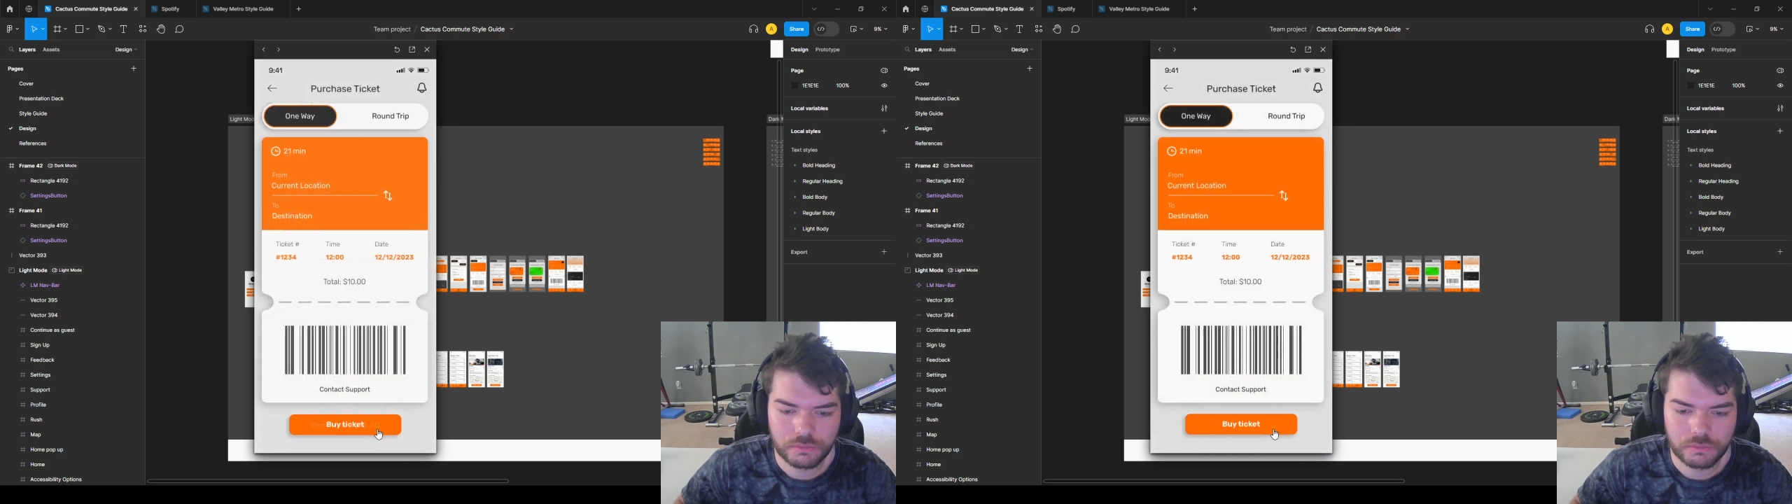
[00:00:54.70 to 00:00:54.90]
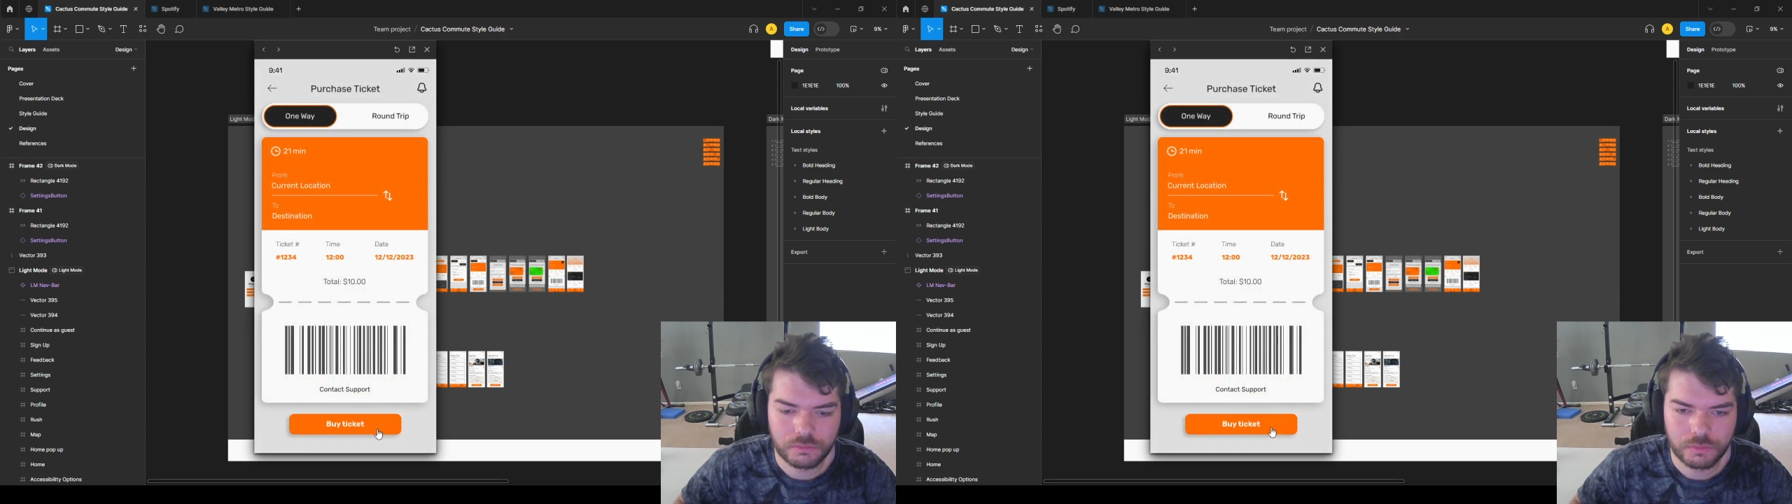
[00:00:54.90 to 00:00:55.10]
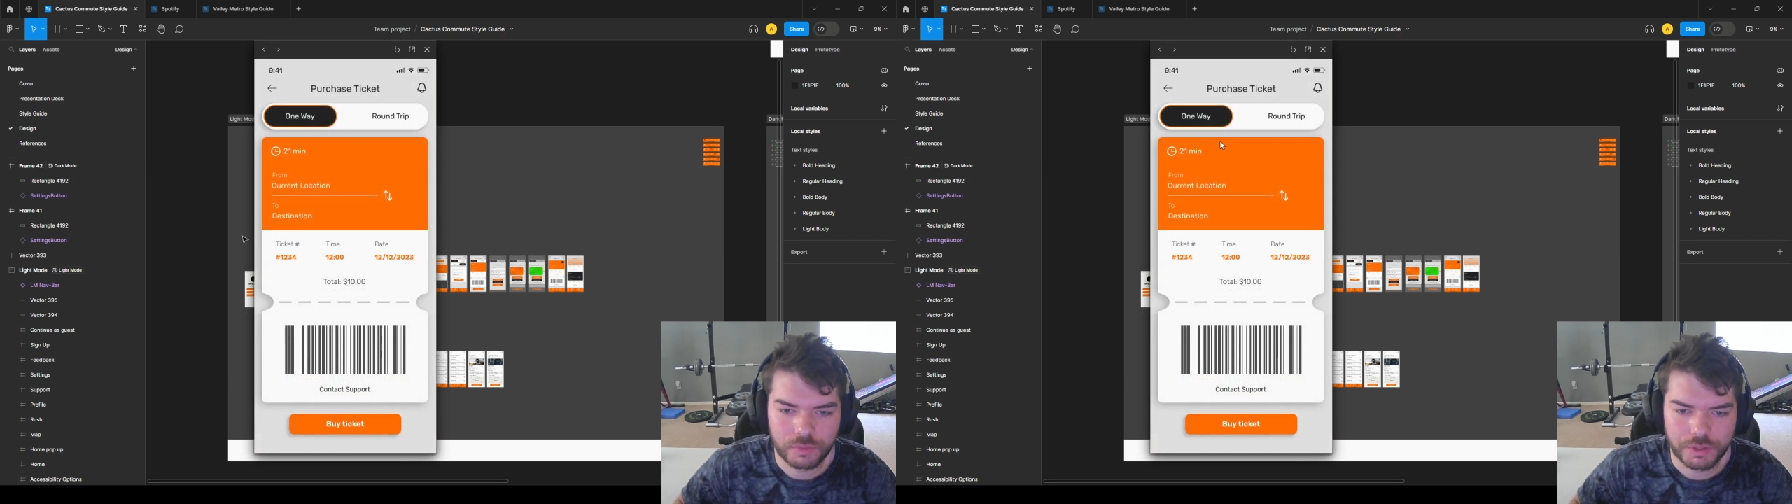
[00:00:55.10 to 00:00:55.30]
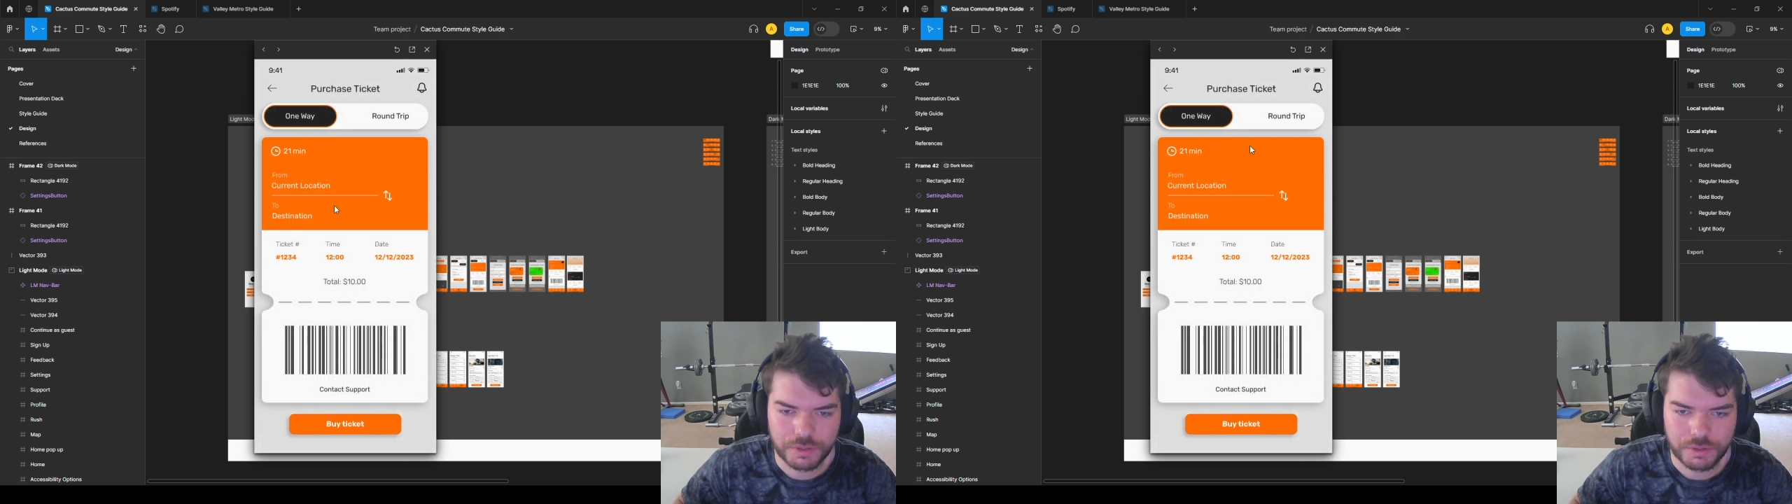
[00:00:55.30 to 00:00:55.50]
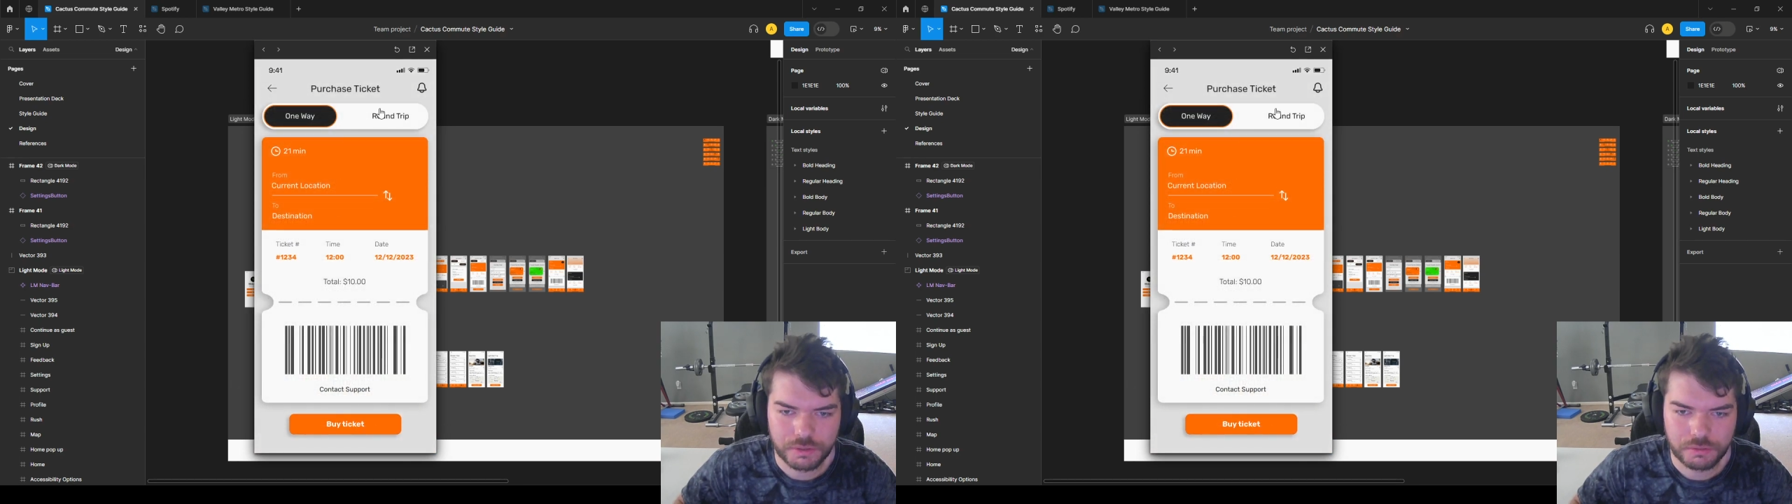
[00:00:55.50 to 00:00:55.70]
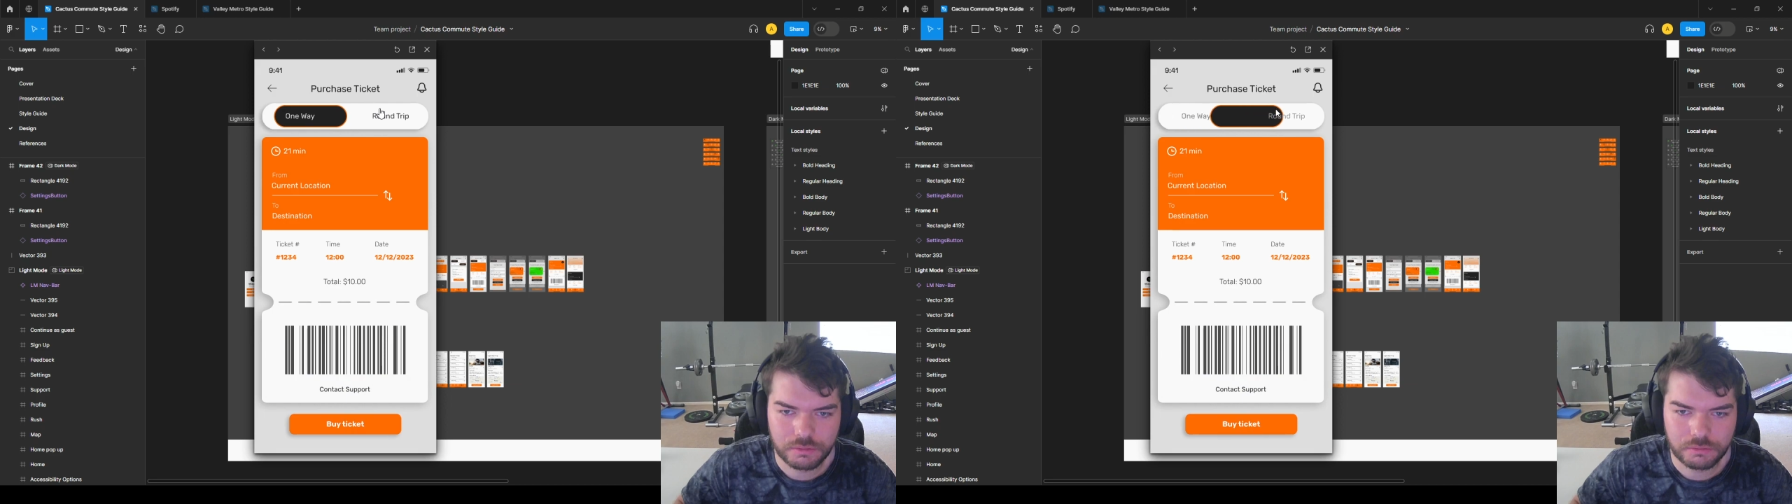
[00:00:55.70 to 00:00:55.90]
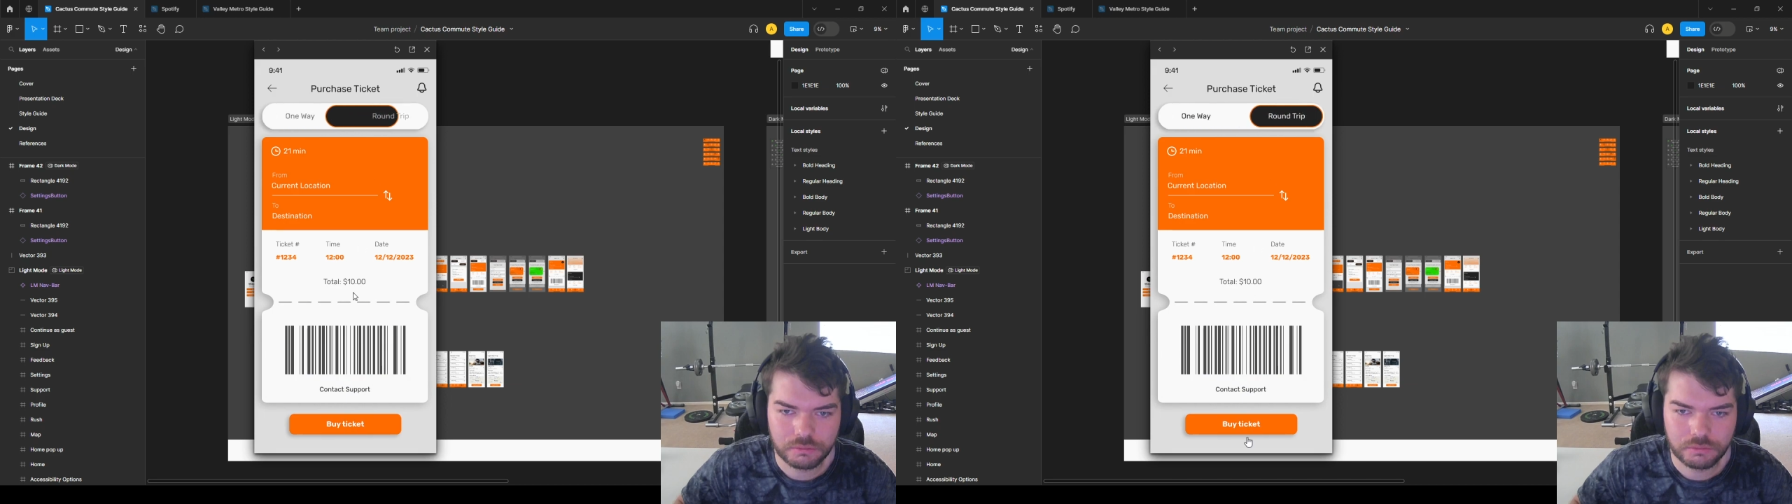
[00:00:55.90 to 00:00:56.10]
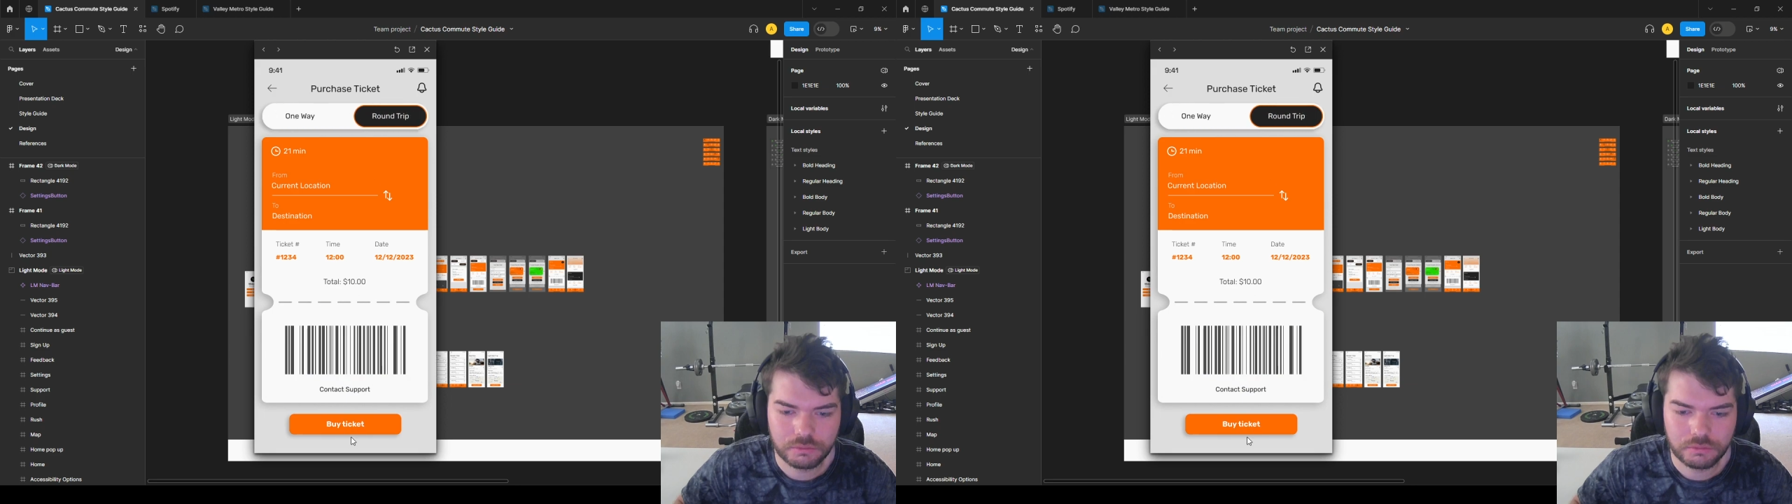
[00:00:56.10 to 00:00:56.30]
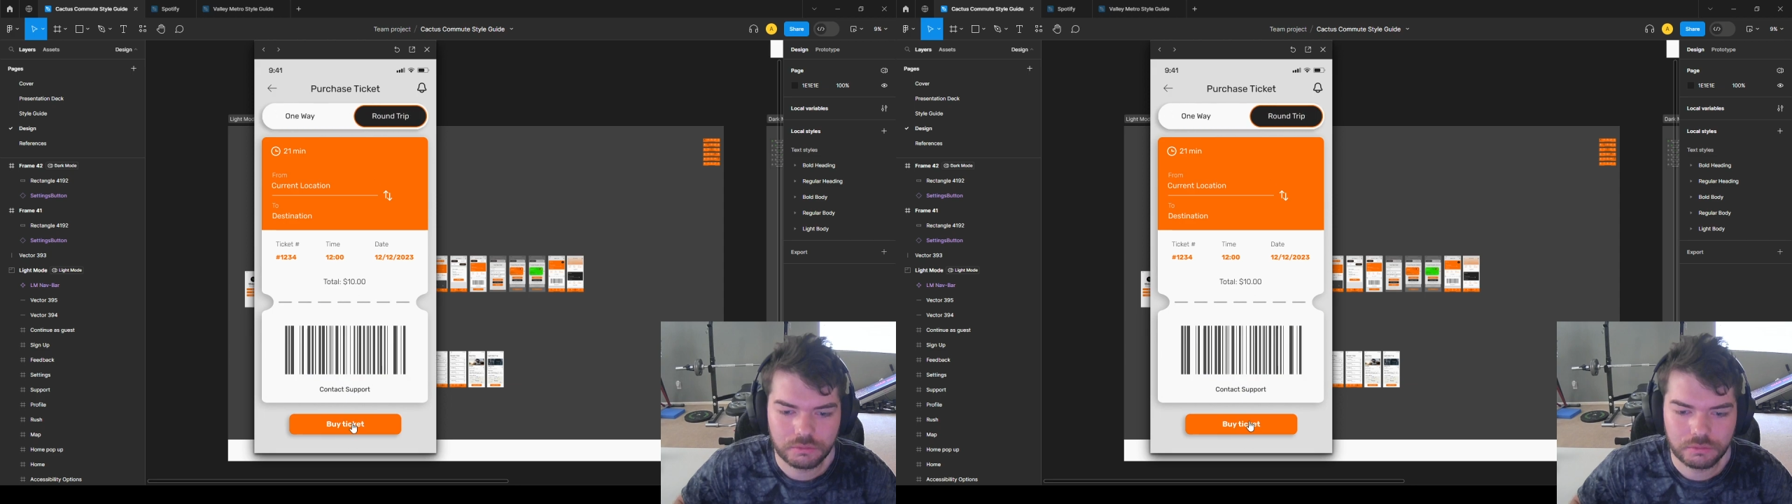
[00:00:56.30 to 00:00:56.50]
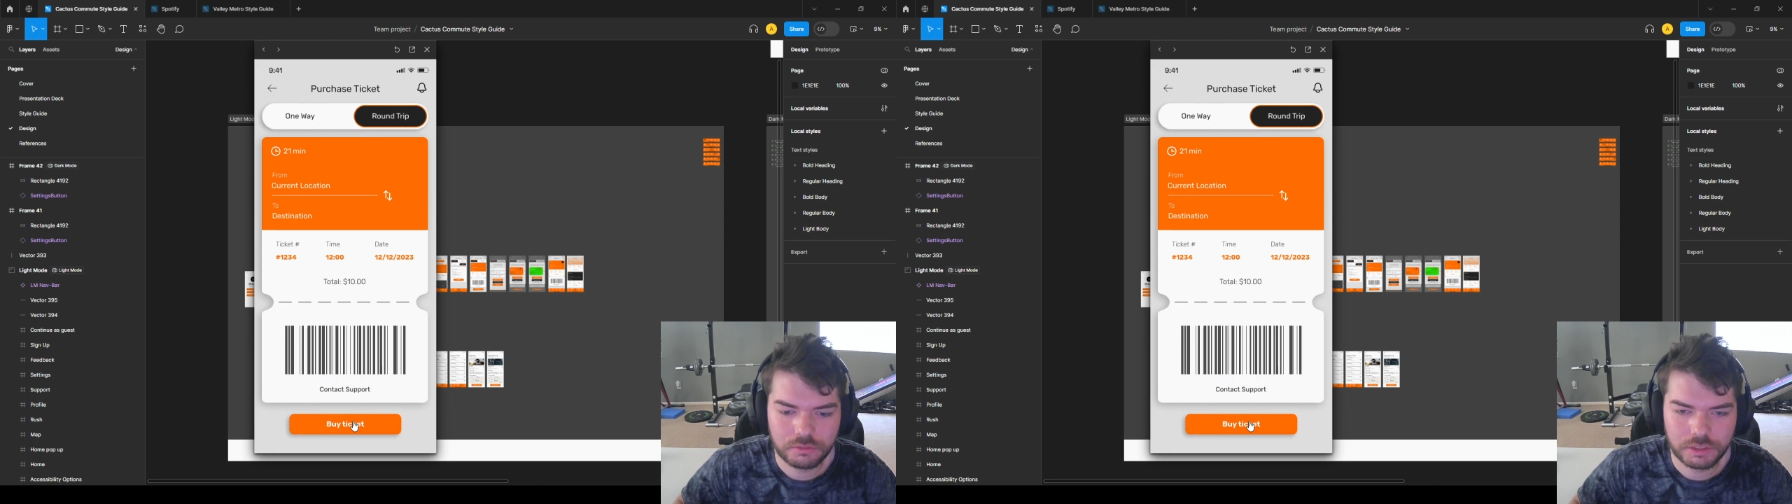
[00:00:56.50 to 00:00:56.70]
which
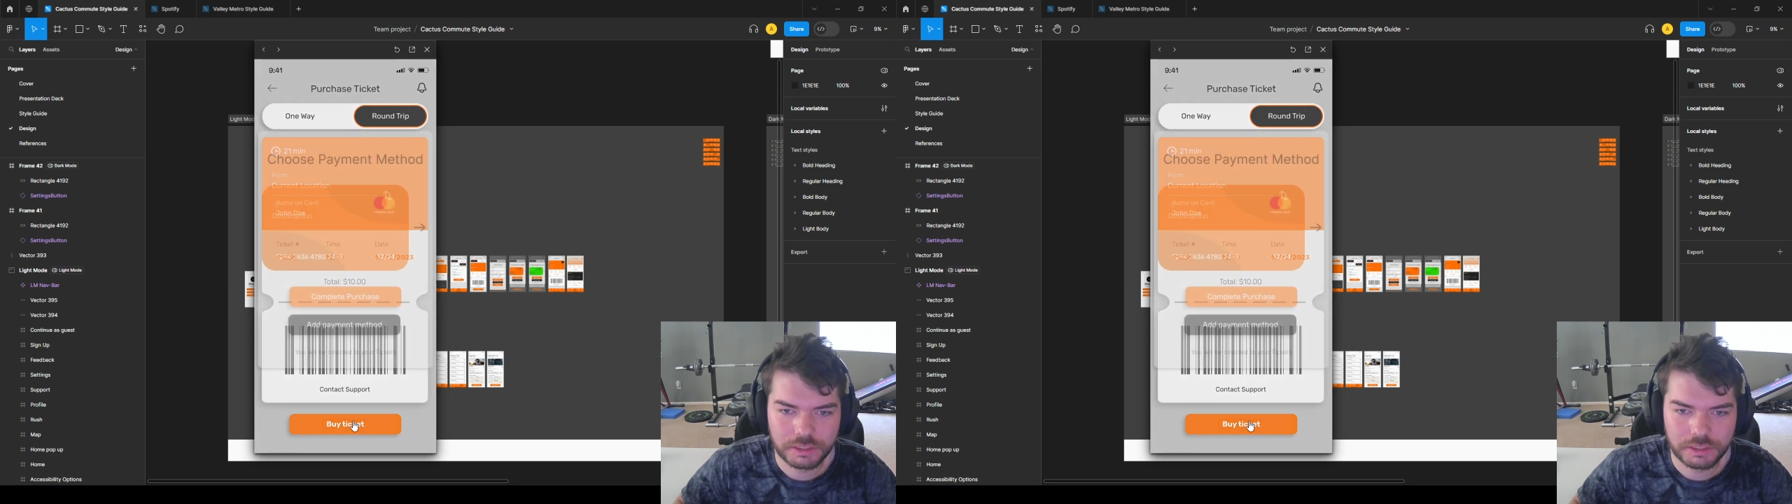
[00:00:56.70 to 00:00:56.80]
is